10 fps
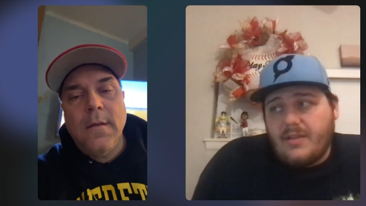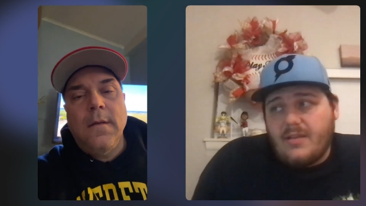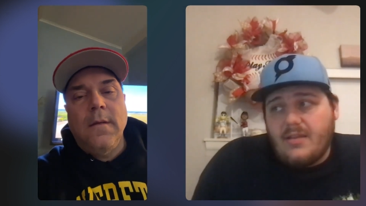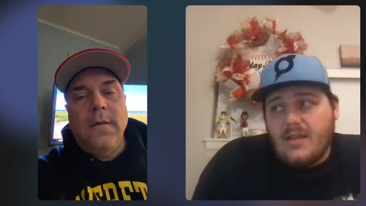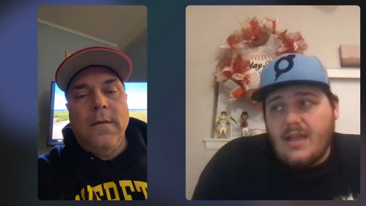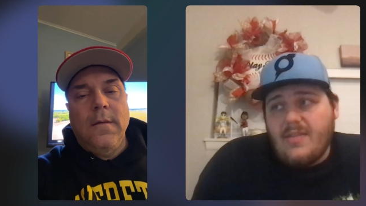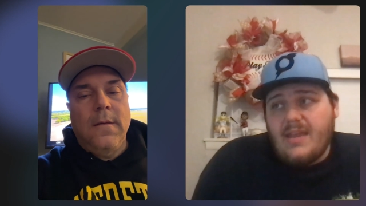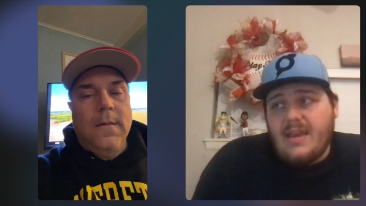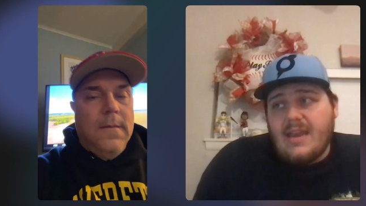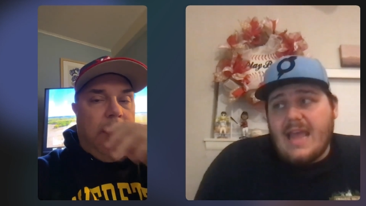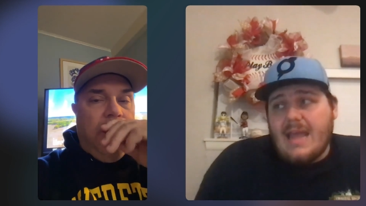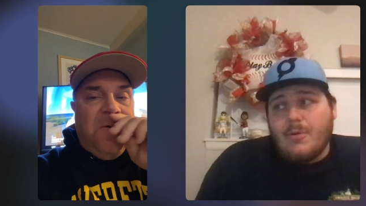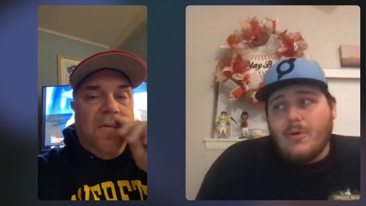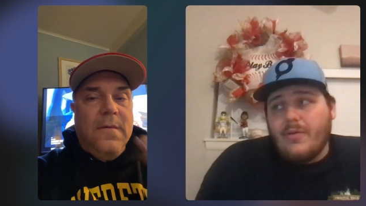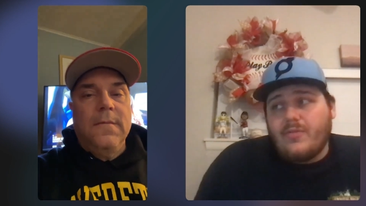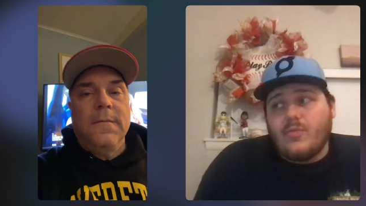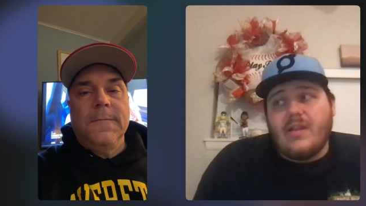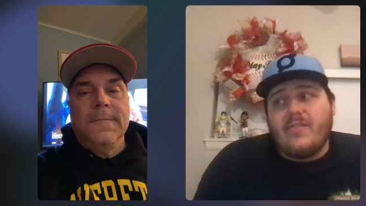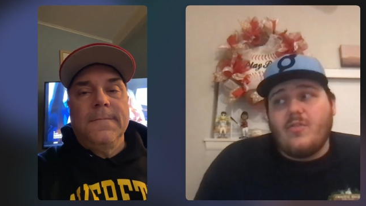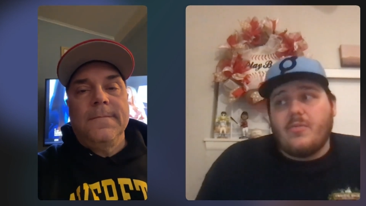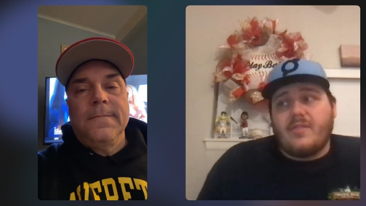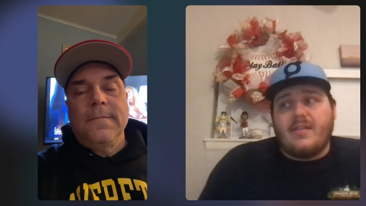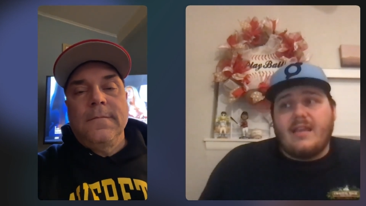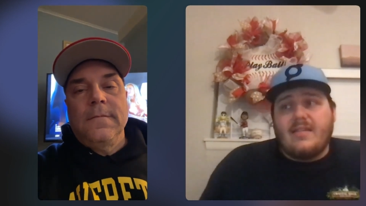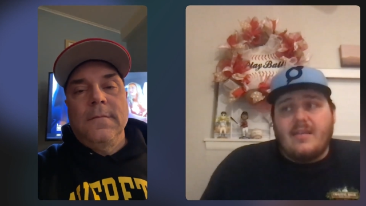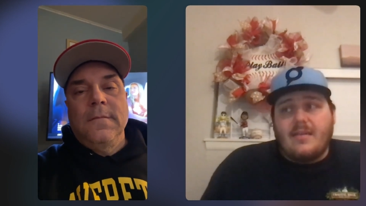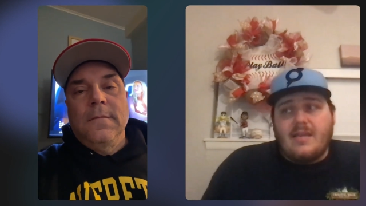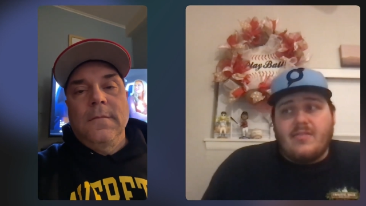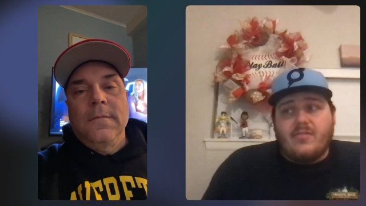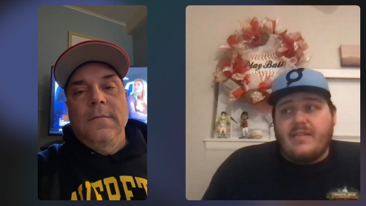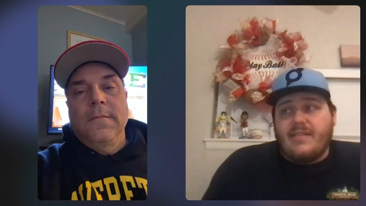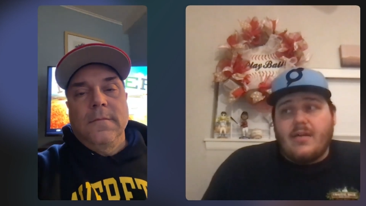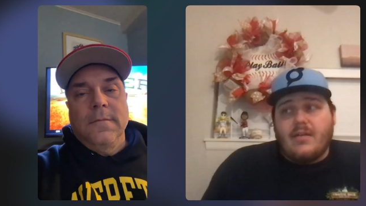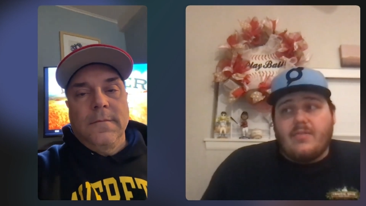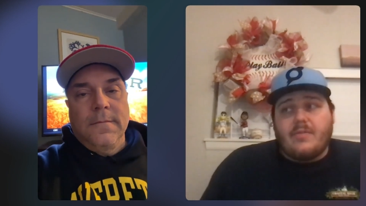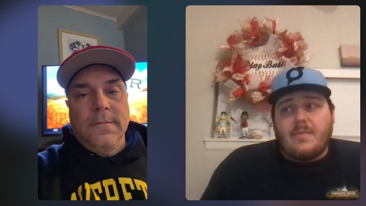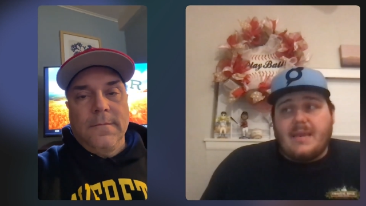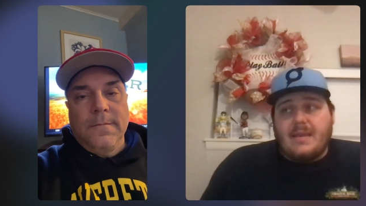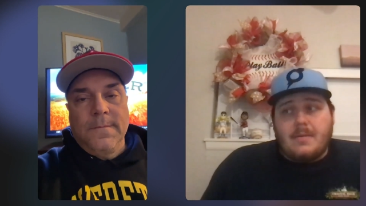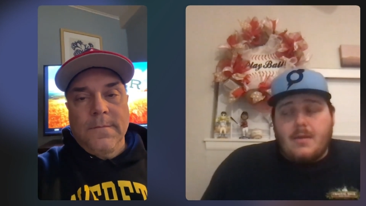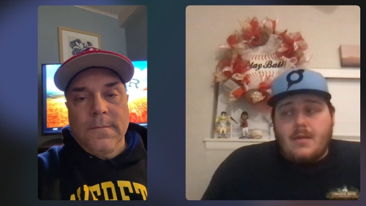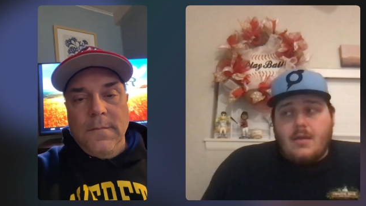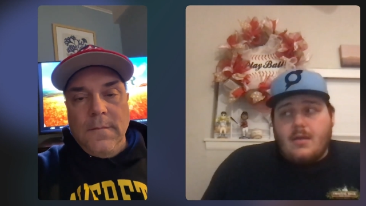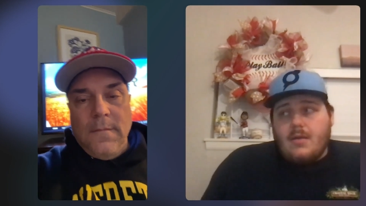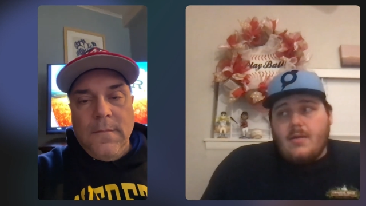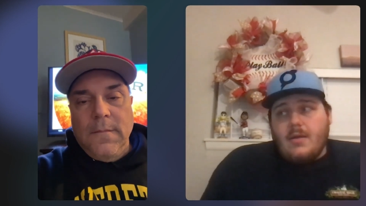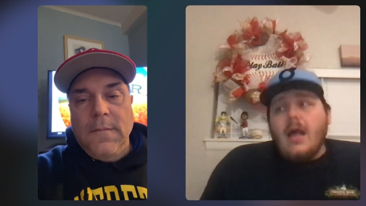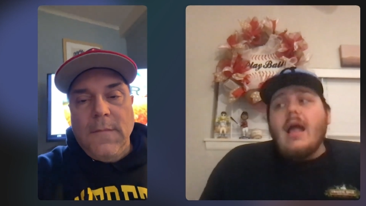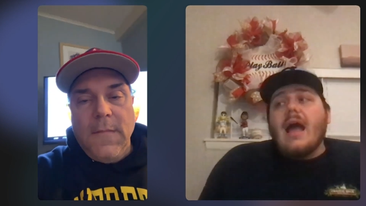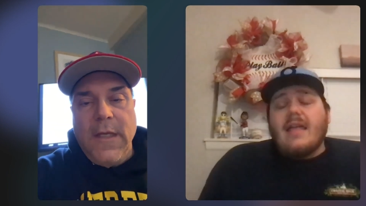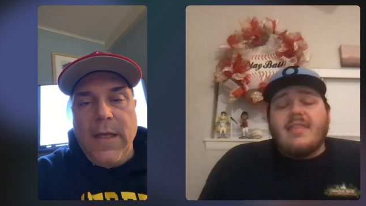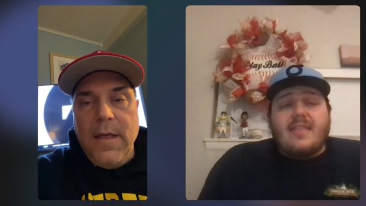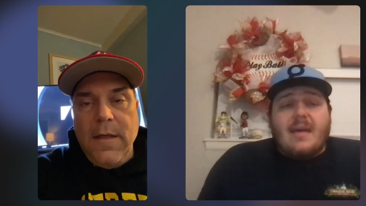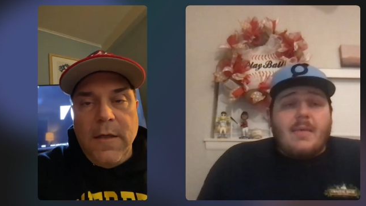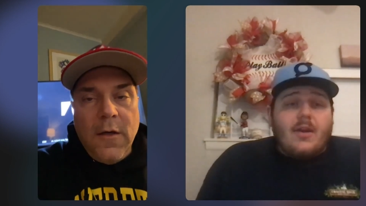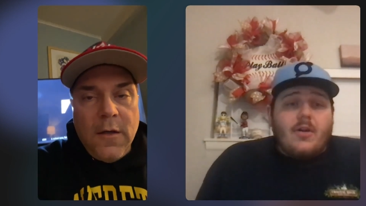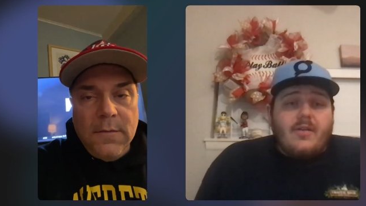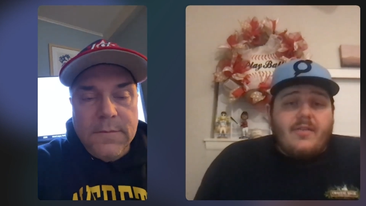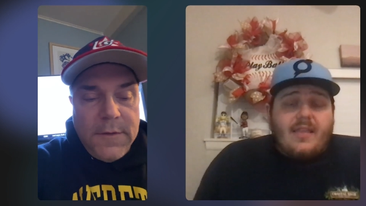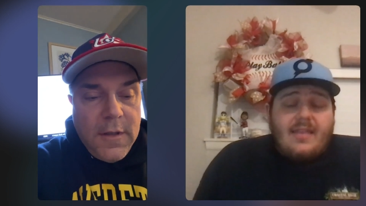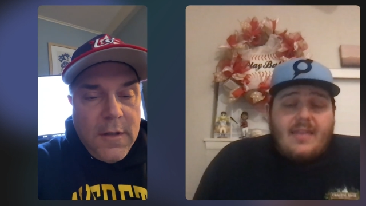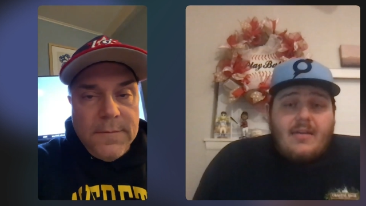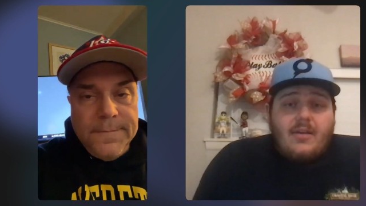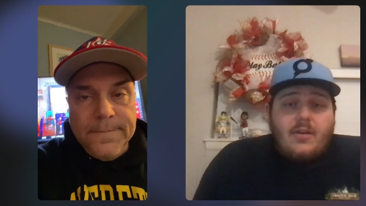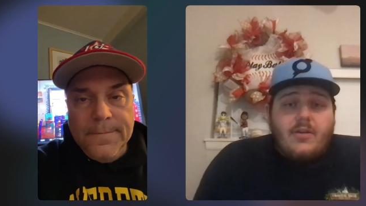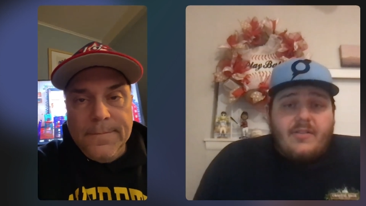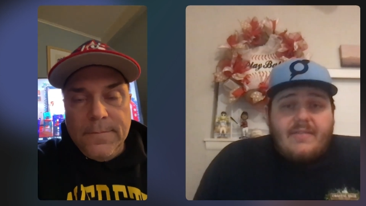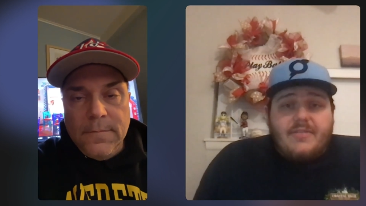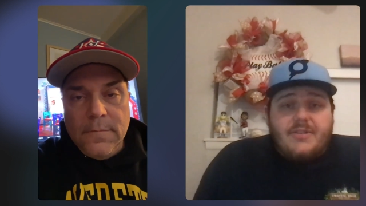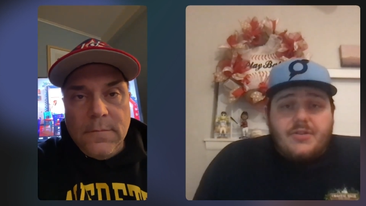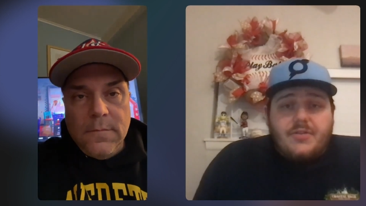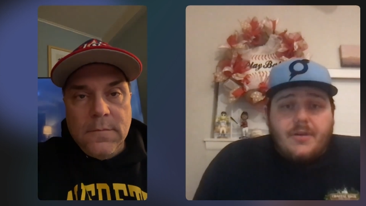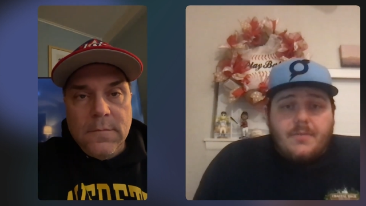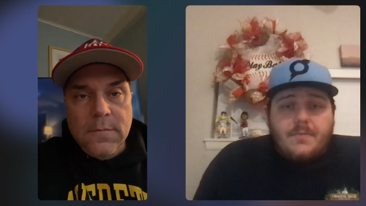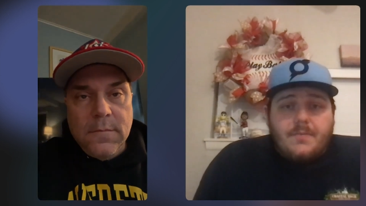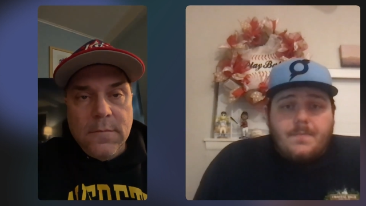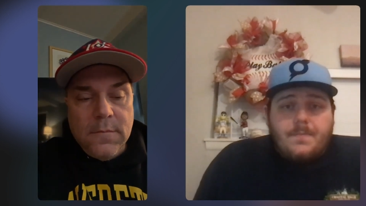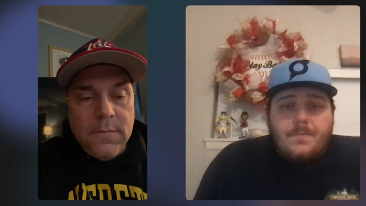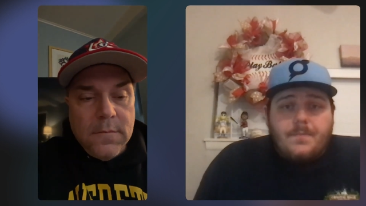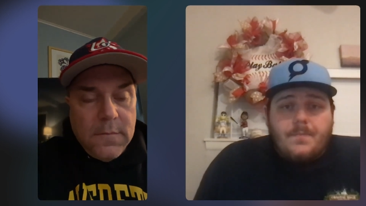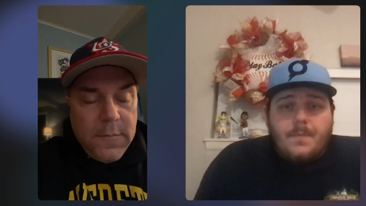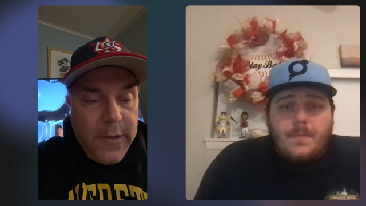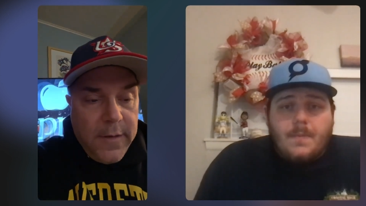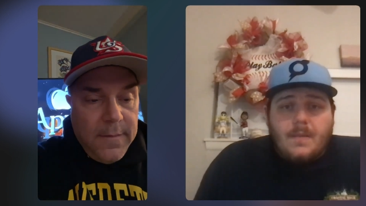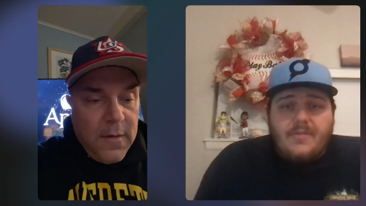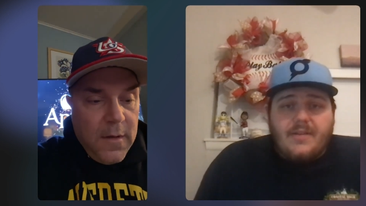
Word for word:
Speaker 1: percent. And then in A ball is twenty two percent. He he strikes out. I mean, I think that might hurt. That, that could hurt his average too, though. Yeah.